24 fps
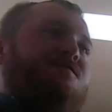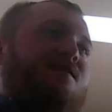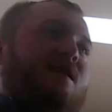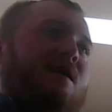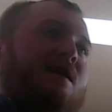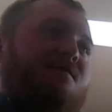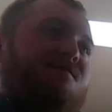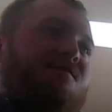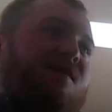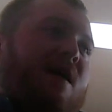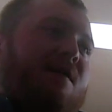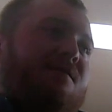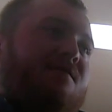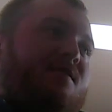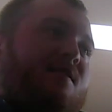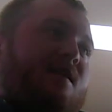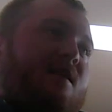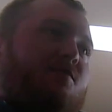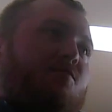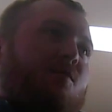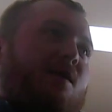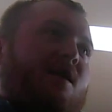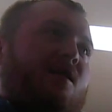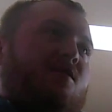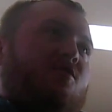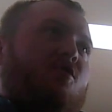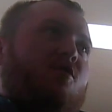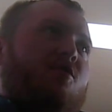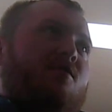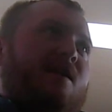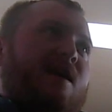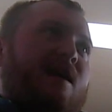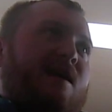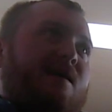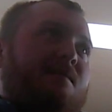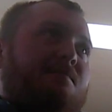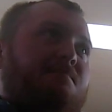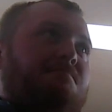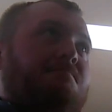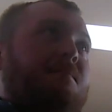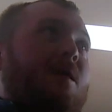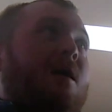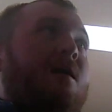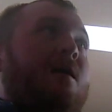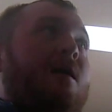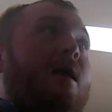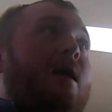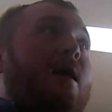7-5-6-1 on Thursday.
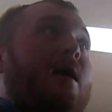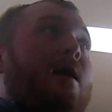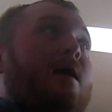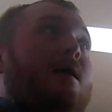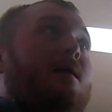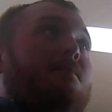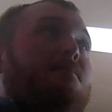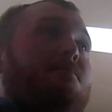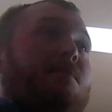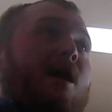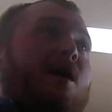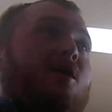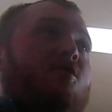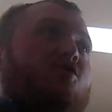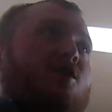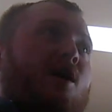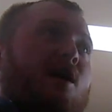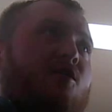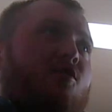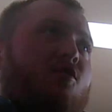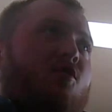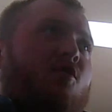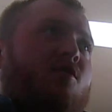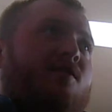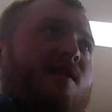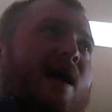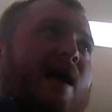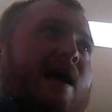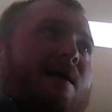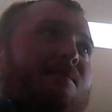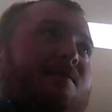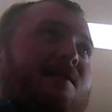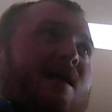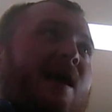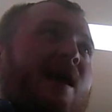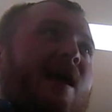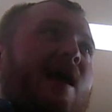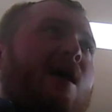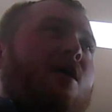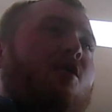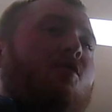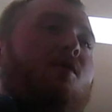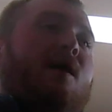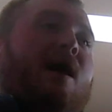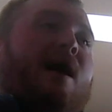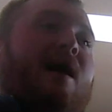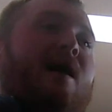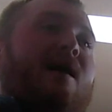Peter Chandler News Times
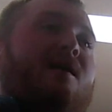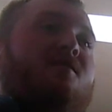now,